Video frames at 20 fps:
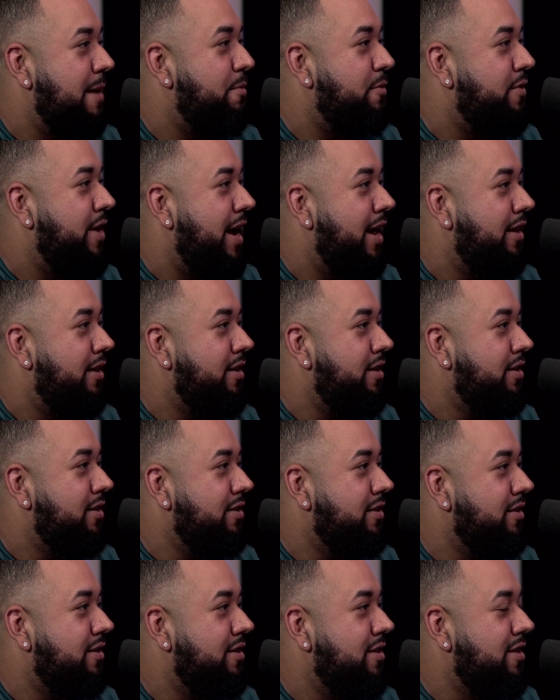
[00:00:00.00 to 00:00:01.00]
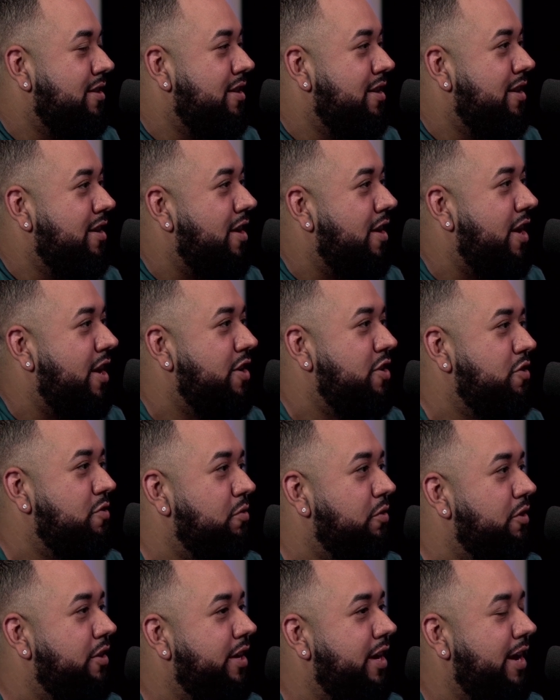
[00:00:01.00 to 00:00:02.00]
reality. And
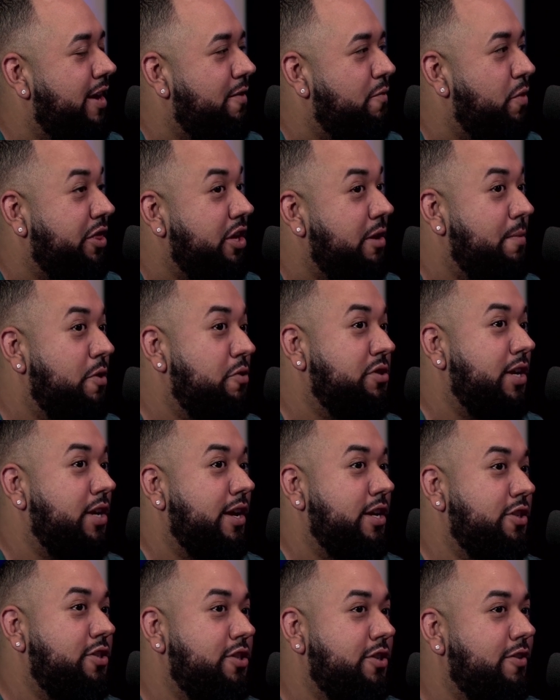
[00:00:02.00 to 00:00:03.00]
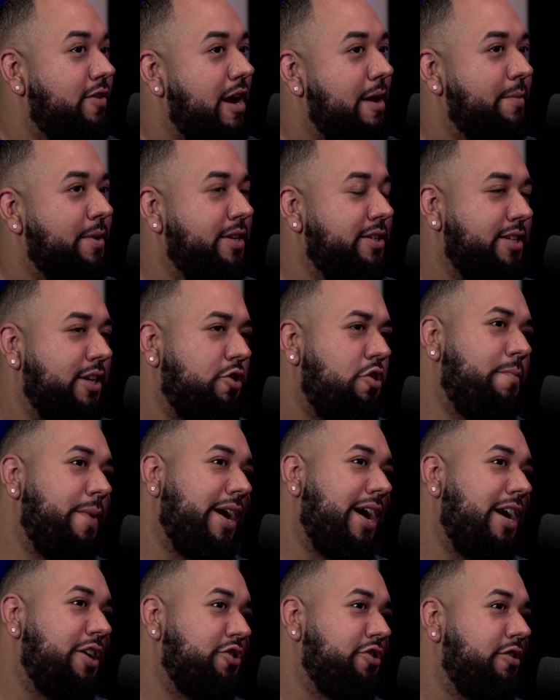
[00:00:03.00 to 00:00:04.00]
you look at what they post on Instagram and it's like, oh
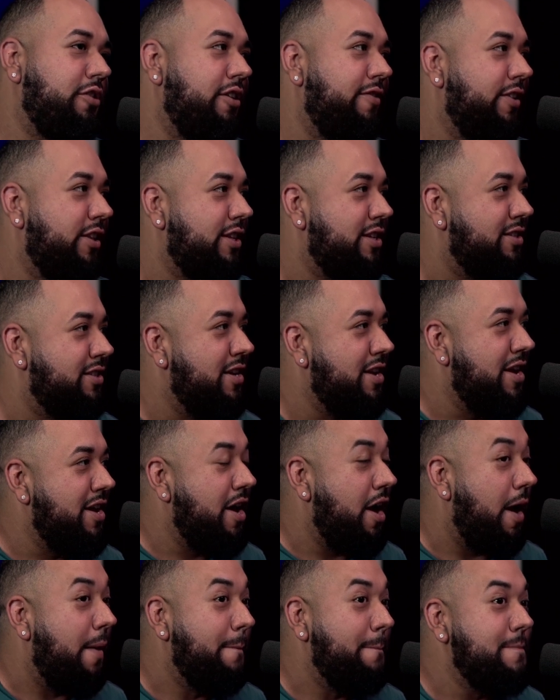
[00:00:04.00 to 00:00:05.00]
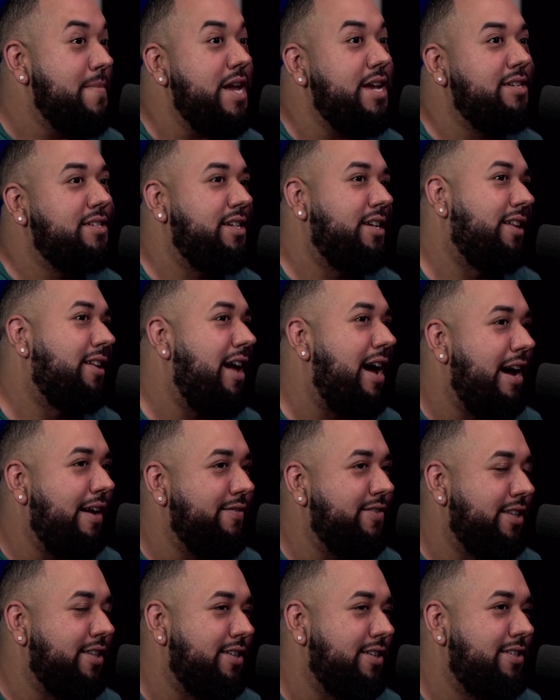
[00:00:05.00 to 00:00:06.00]
my gosh, they're living these amazing
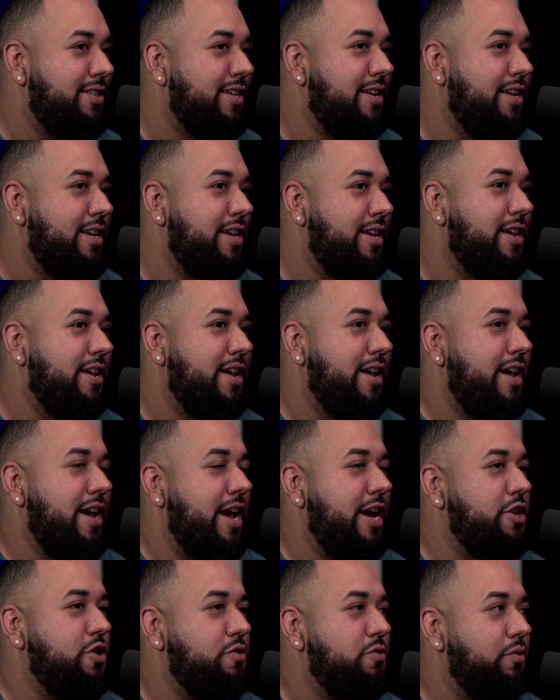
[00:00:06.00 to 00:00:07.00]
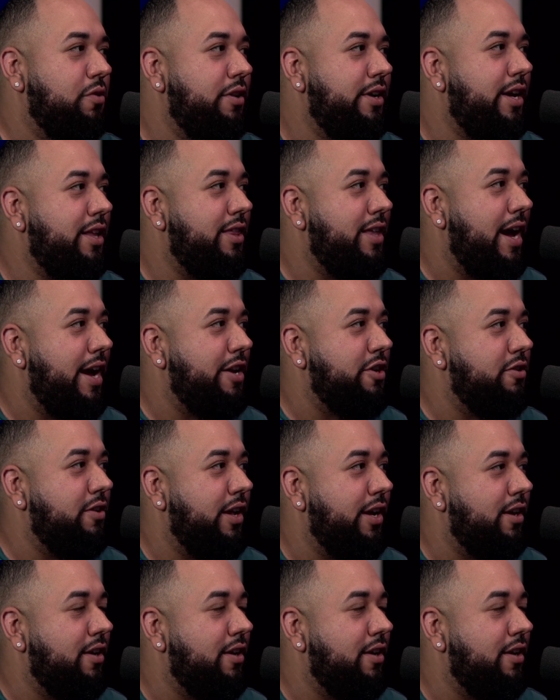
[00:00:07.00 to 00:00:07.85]
lives in the city. And you look at that and you're